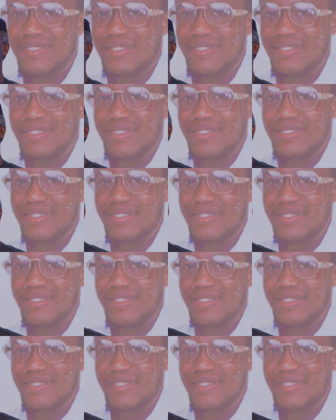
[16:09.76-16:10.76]

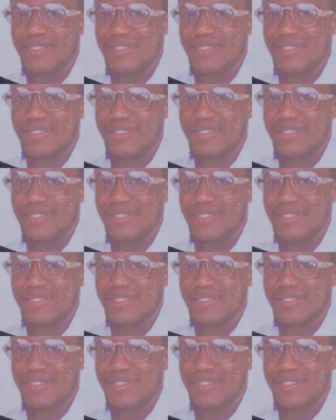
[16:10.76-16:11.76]

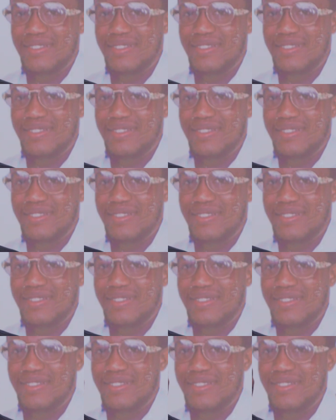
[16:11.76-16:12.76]

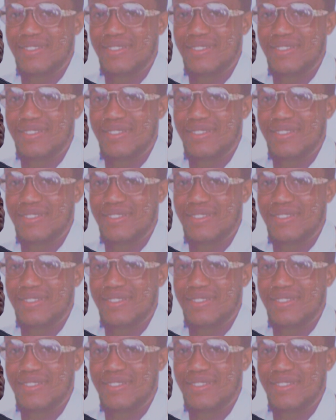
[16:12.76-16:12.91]
The person shown says nothing.